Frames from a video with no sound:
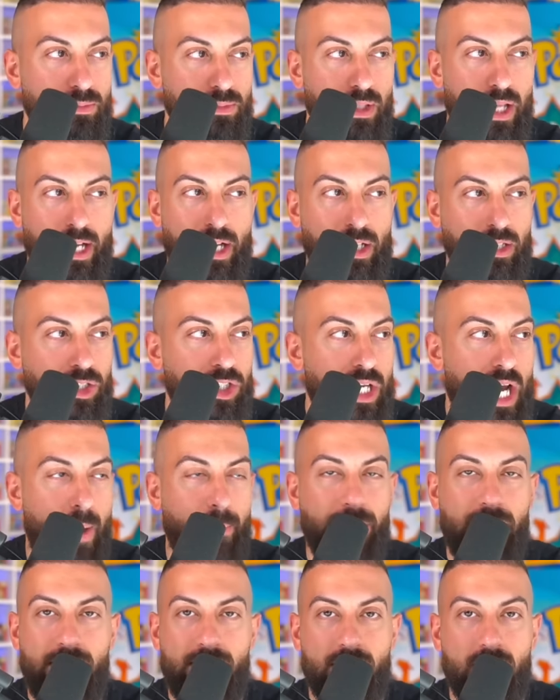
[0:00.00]
like
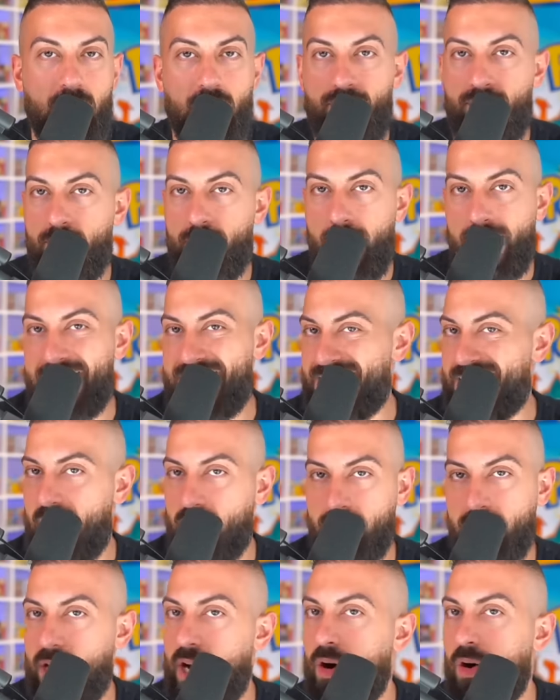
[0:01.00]
Japanese stuff from like E
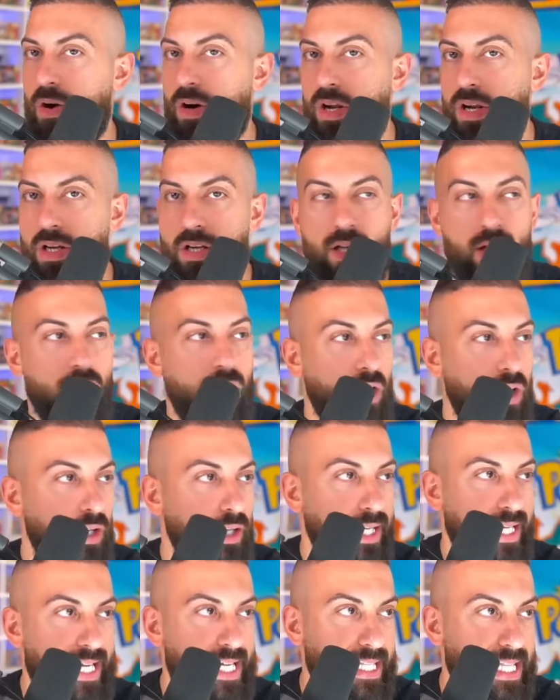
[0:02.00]
X era,
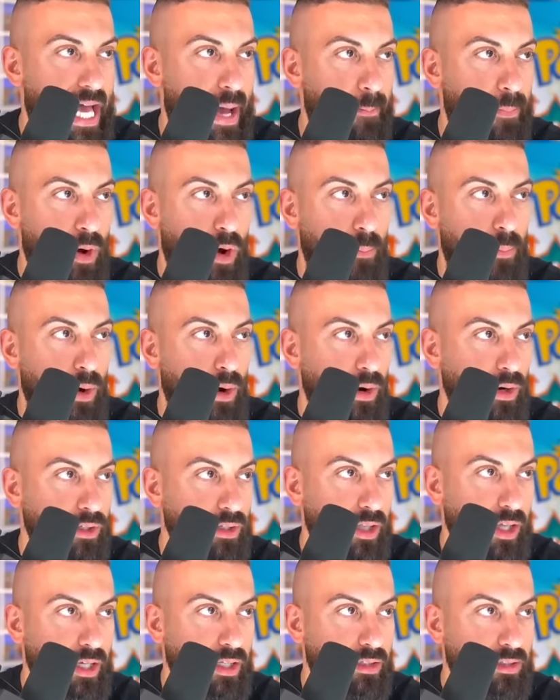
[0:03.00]
in that
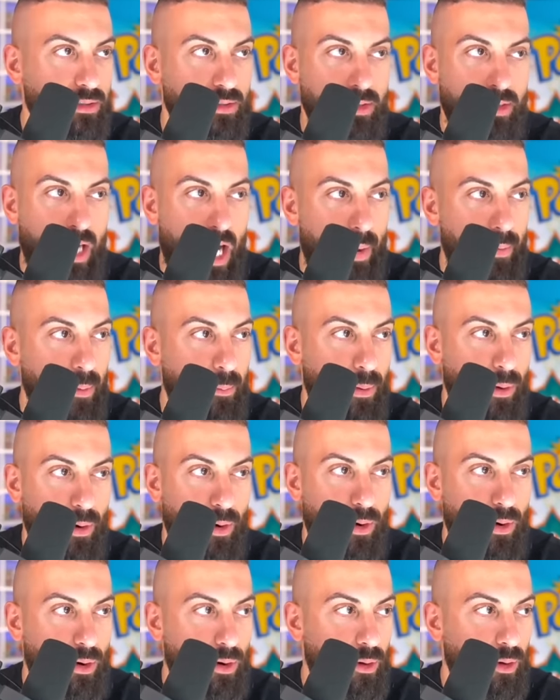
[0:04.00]
ballpark, like Diamond
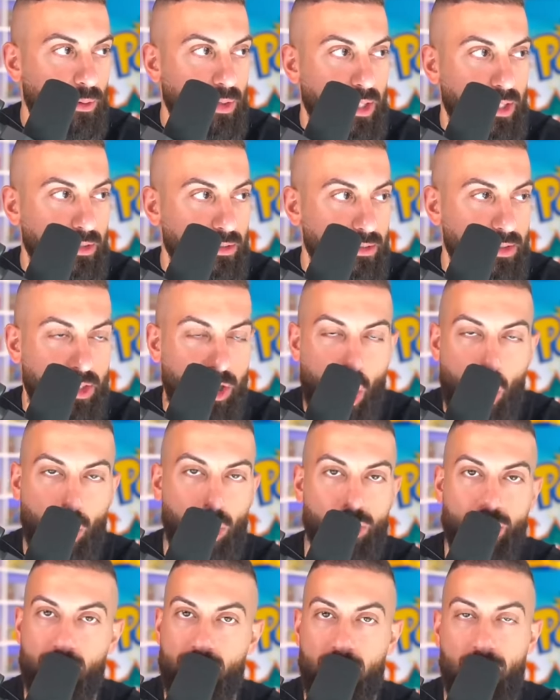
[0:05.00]
Pearl, Heart
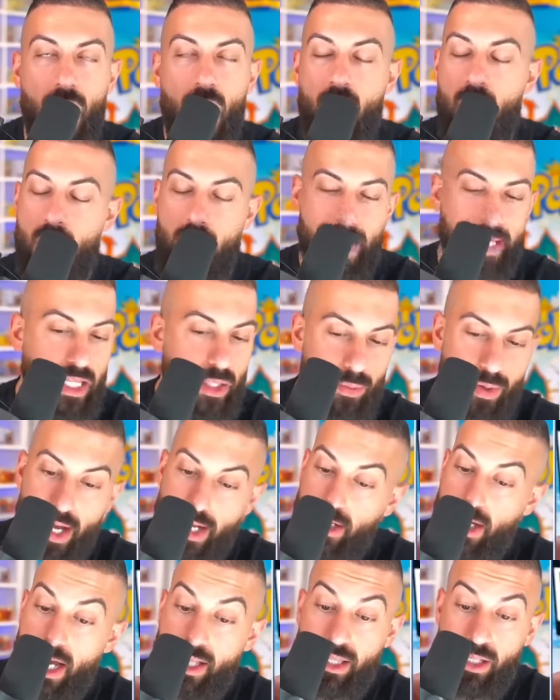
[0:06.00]
Gold Soul Silver. I think we
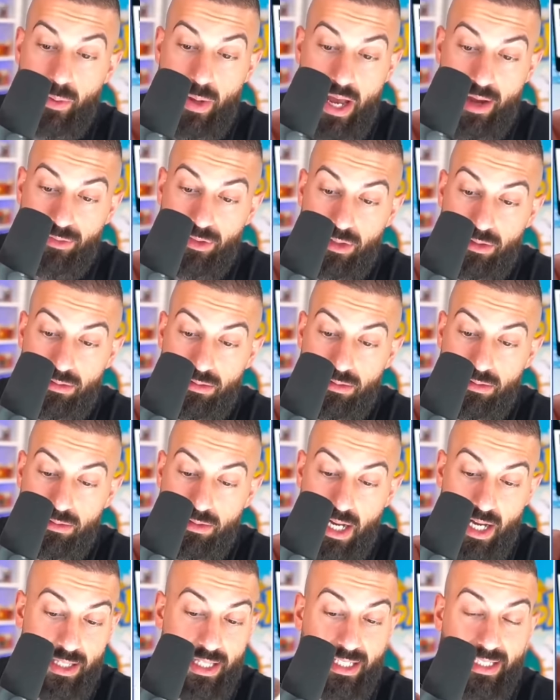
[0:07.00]
got to. I think we have to.
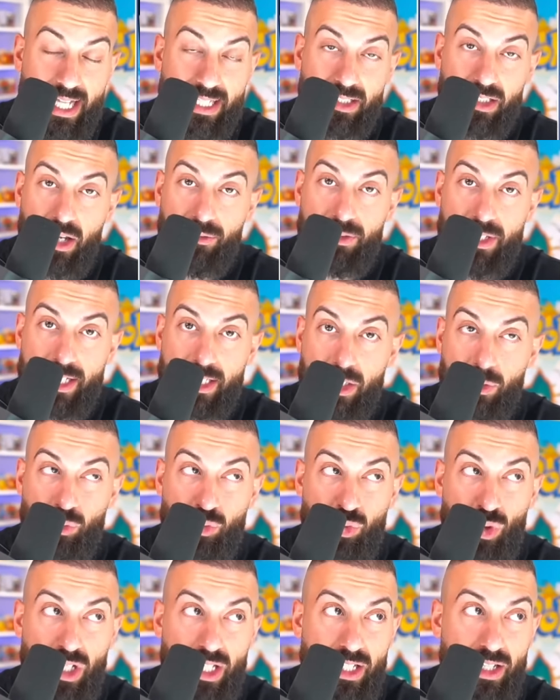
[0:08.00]
I think that stuff is actually
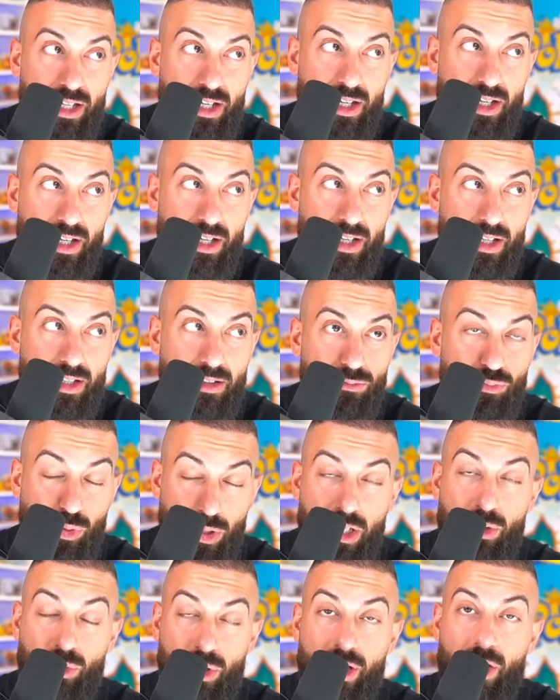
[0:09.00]
really,
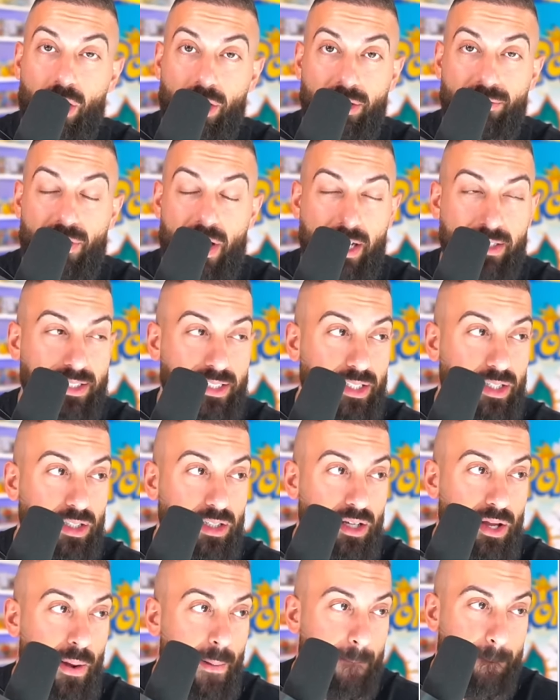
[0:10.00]
really, really hard to find still,